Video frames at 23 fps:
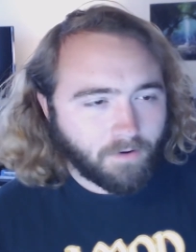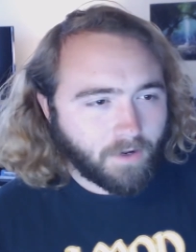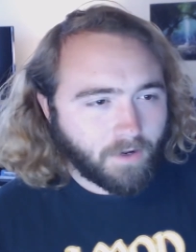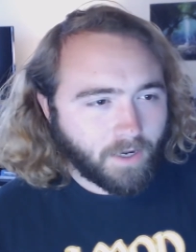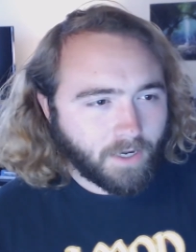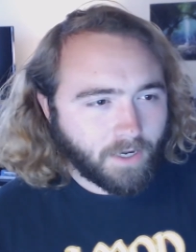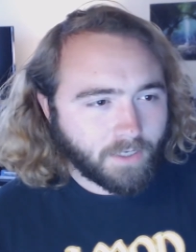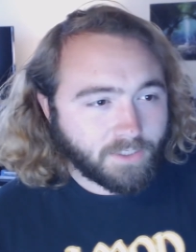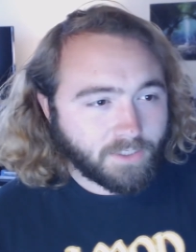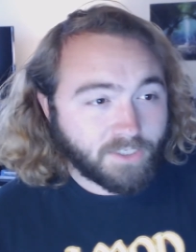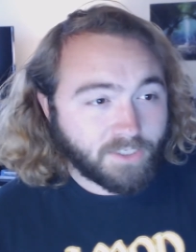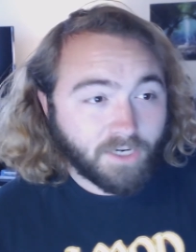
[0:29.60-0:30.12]

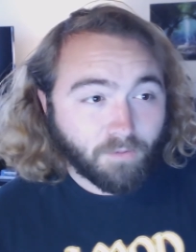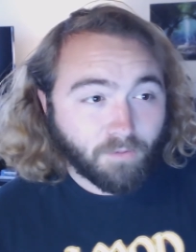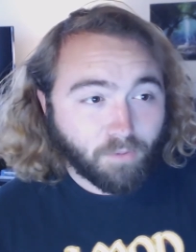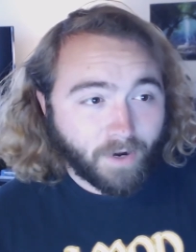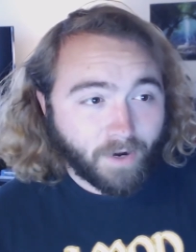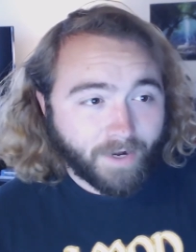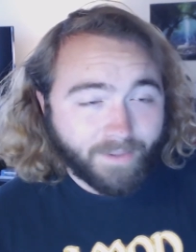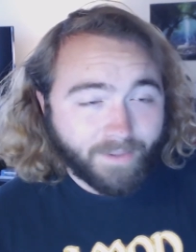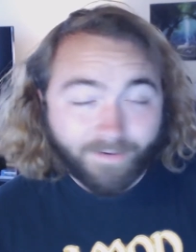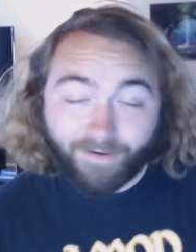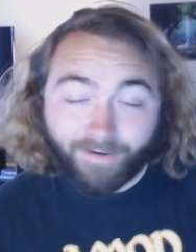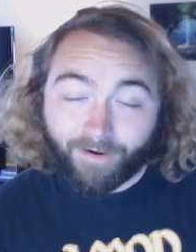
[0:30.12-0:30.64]
uh,
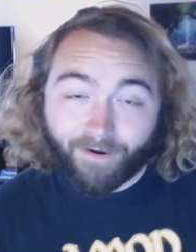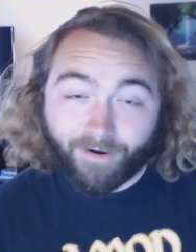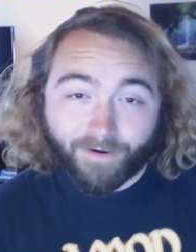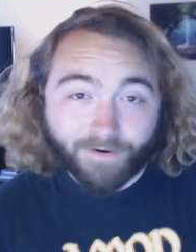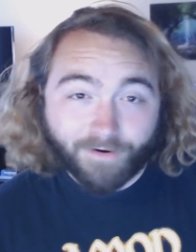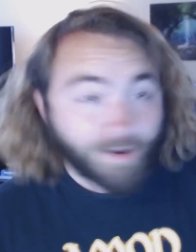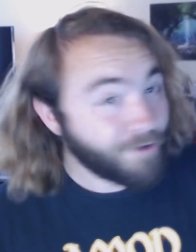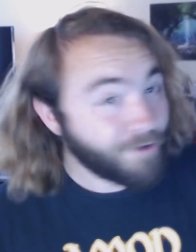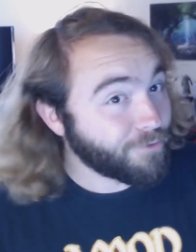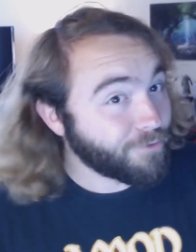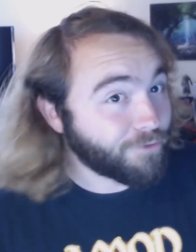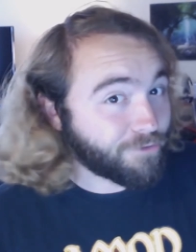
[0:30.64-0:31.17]
subreddit on
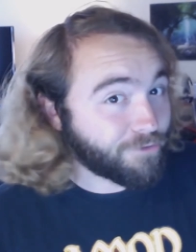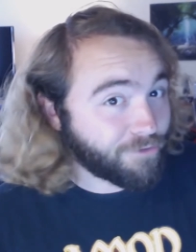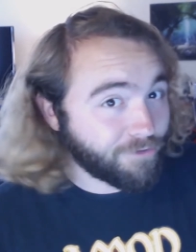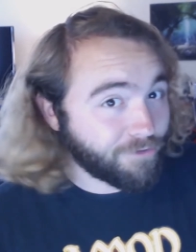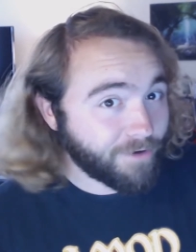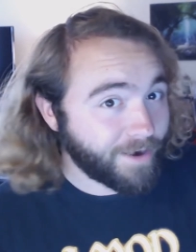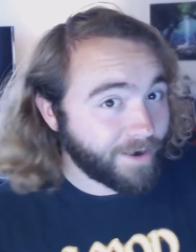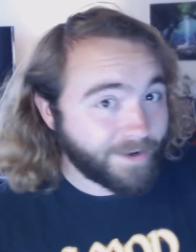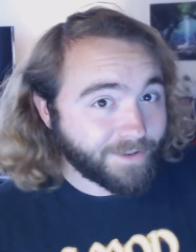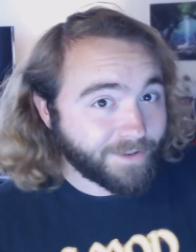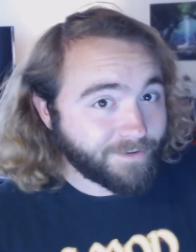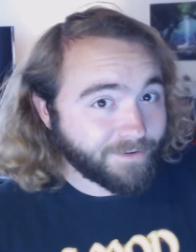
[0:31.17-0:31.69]

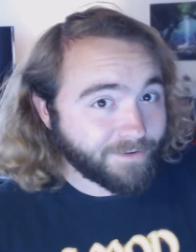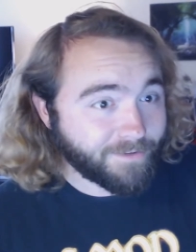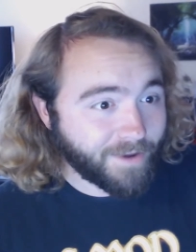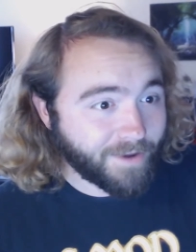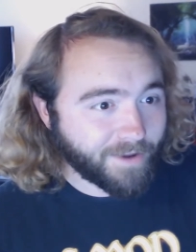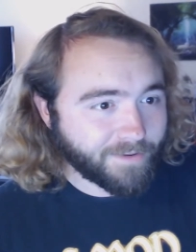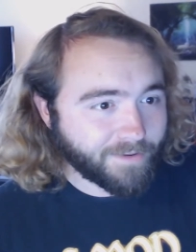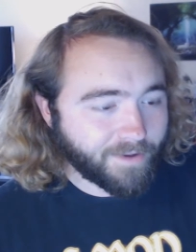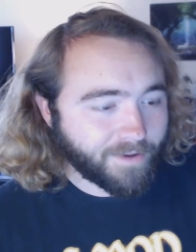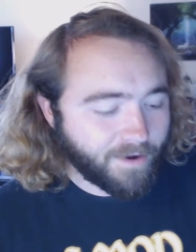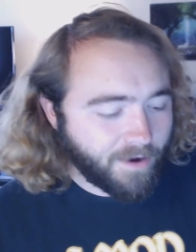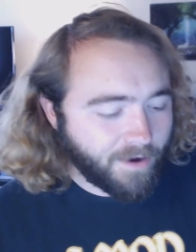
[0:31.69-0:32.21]

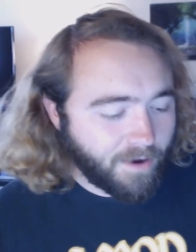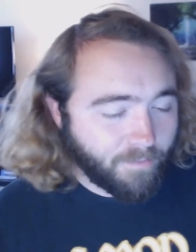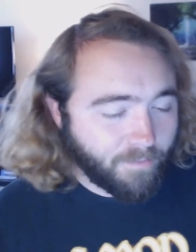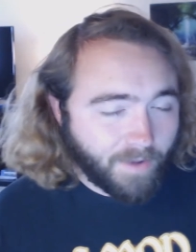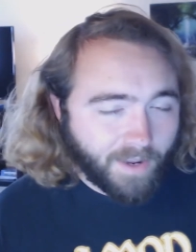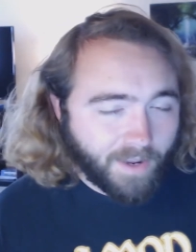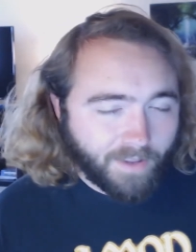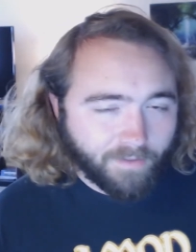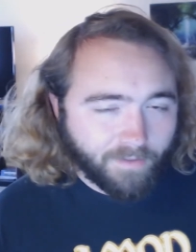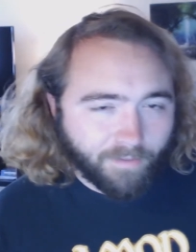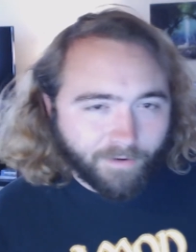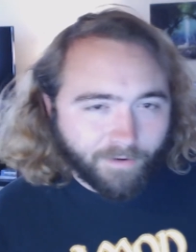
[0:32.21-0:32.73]
reddit.com
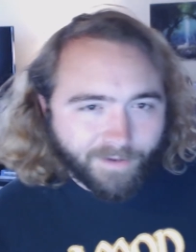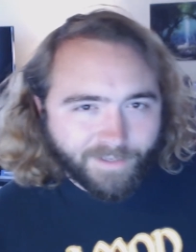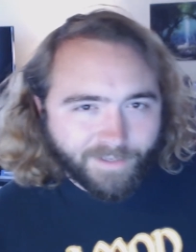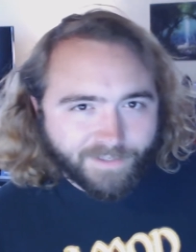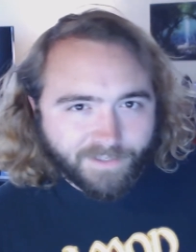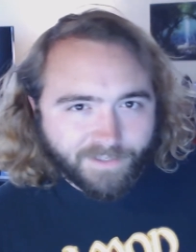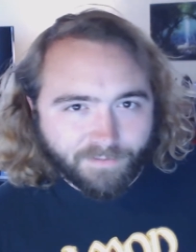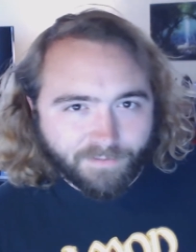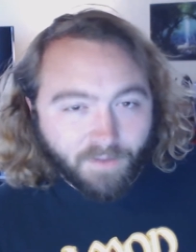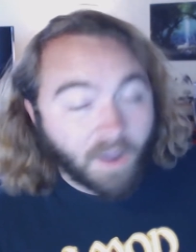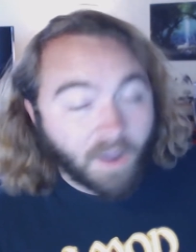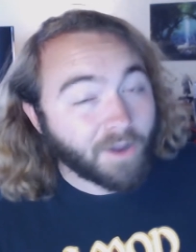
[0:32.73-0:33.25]
and look at
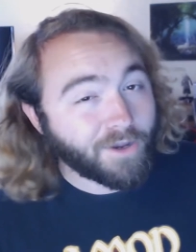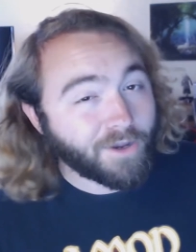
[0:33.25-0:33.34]
some